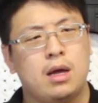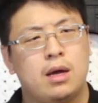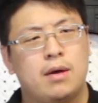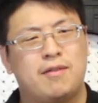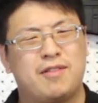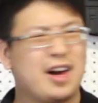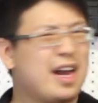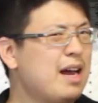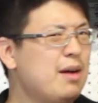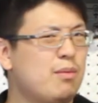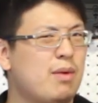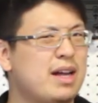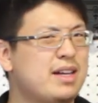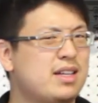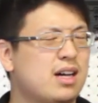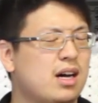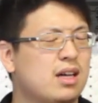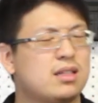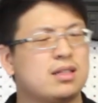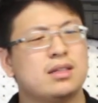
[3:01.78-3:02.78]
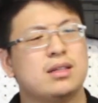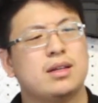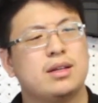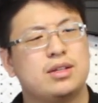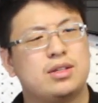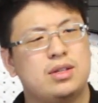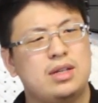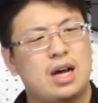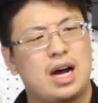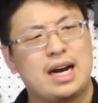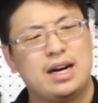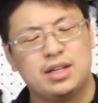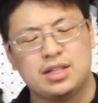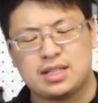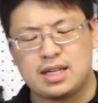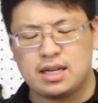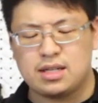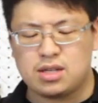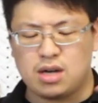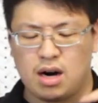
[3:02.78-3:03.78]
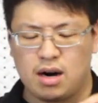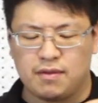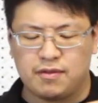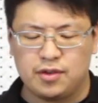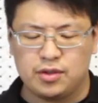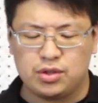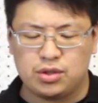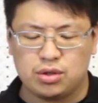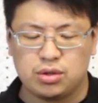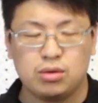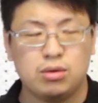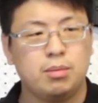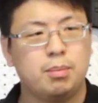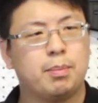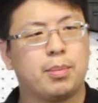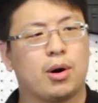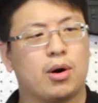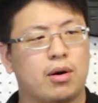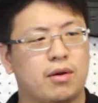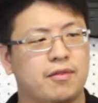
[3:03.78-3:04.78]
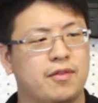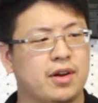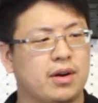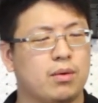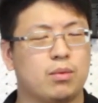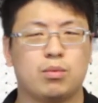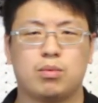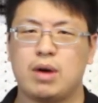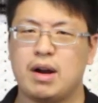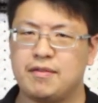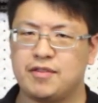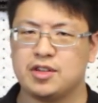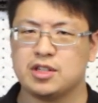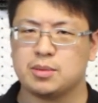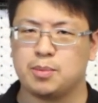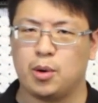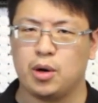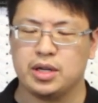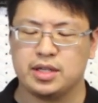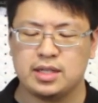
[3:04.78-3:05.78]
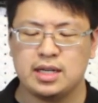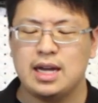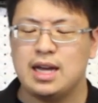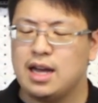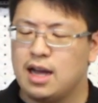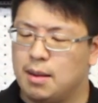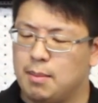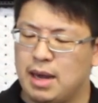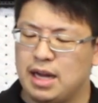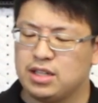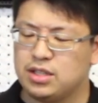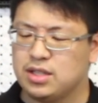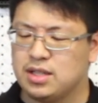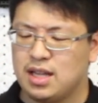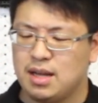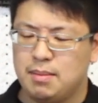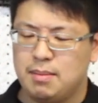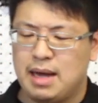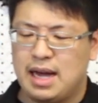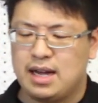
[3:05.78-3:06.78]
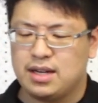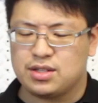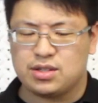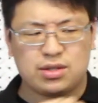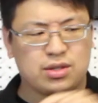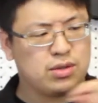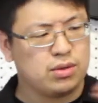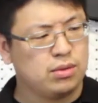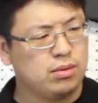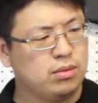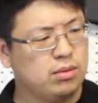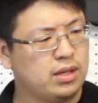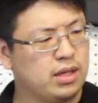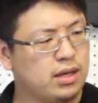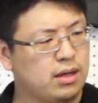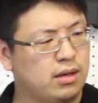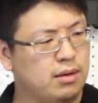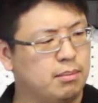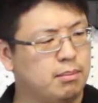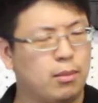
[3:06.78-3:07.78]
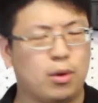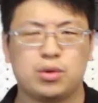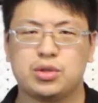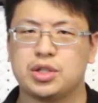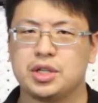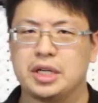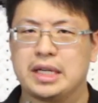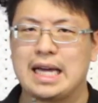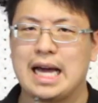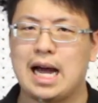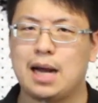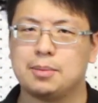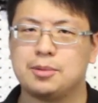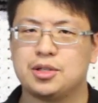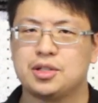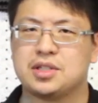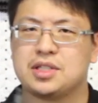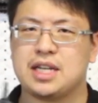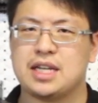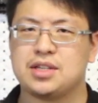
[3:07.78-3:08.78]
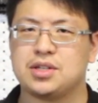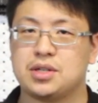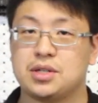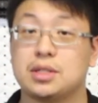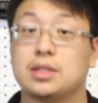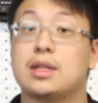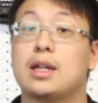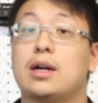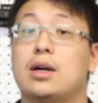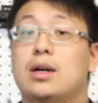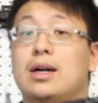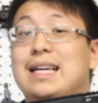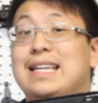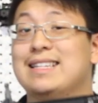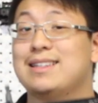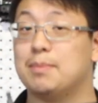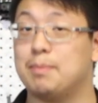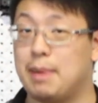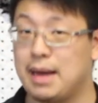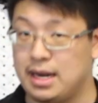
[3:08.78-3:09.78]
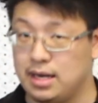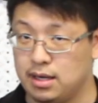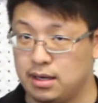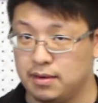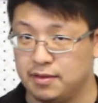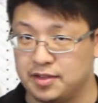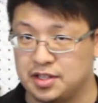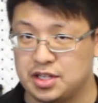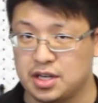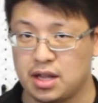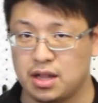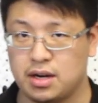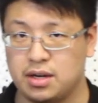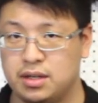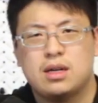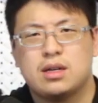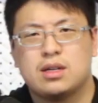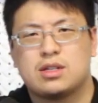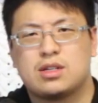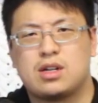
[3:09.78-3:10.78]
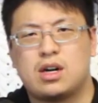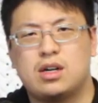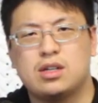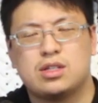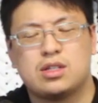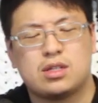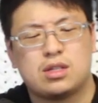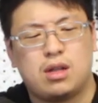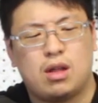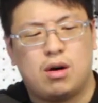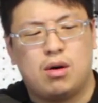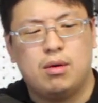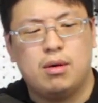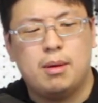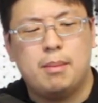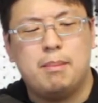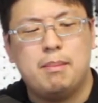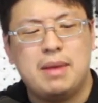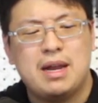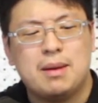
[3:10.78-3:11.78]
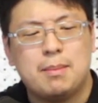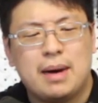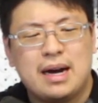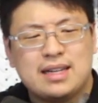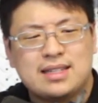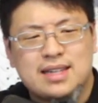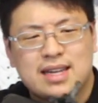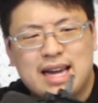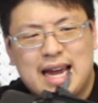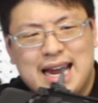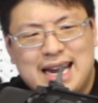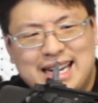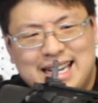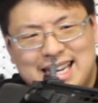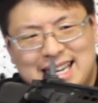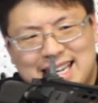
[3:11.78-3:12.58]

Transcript: Forget red dots, Iron sights offer two perfect reference points. Imagine them as two little motion capture sensors that are independent of each other. Start slow, minimizing any